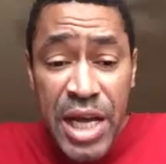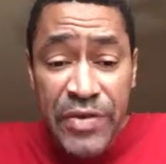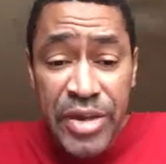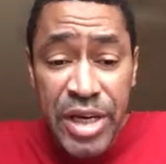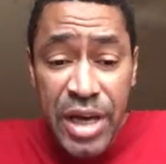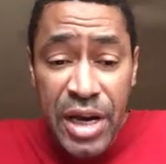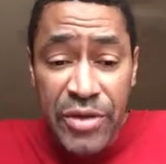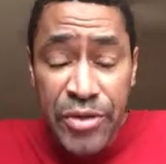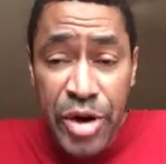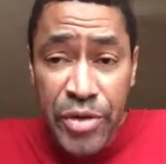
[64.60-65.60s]
If the
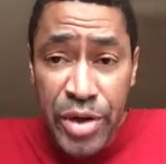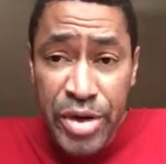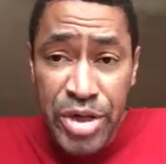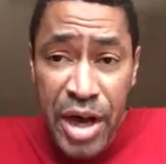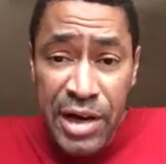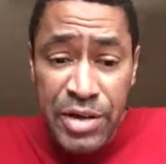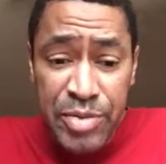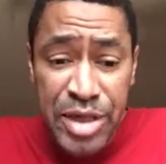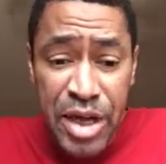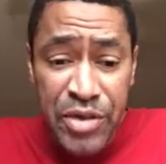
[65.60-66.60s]
front runners tire
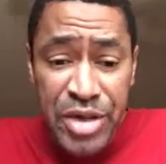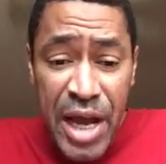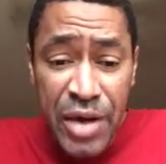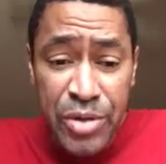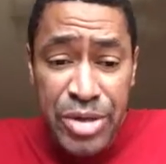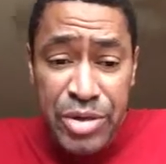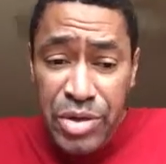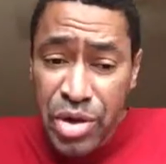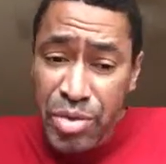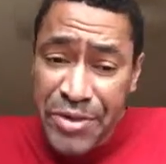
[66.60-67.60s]
themselves out, which is a
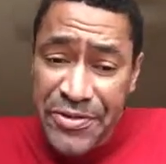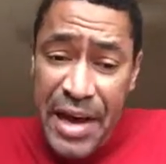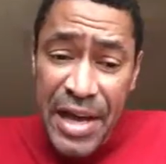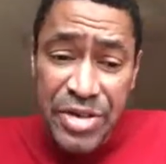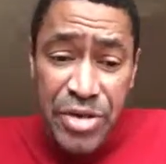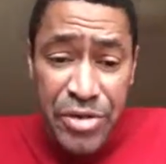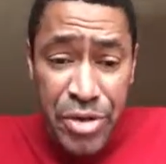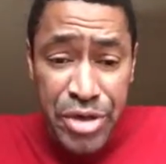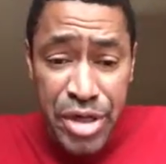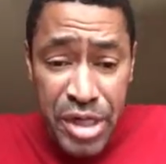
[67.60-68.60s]
little bit faster of
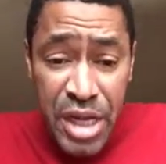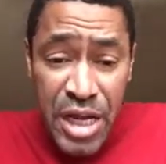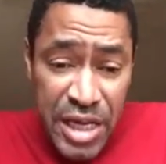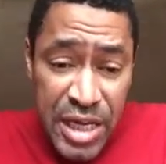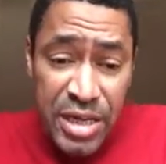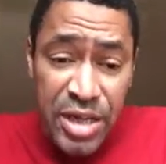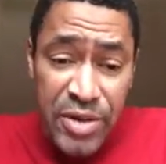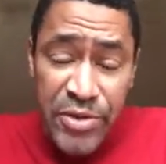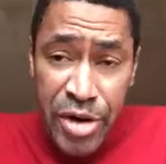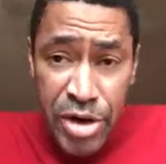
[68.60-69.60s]
horses, he
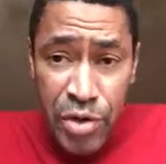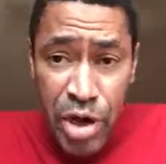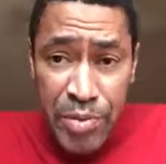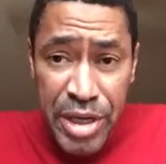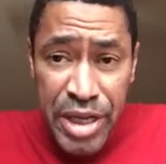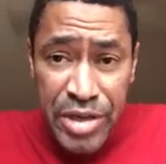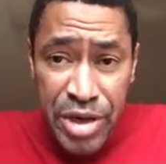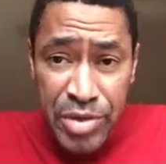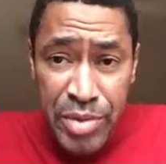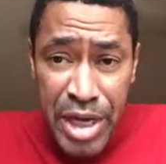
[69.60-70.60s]
could very well be in
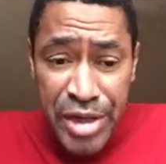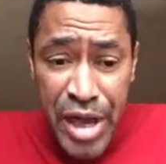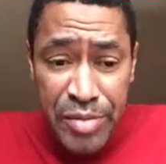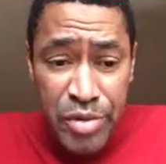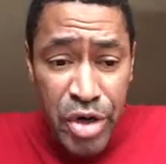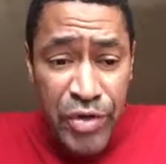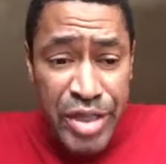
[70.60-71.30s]
there to make that move.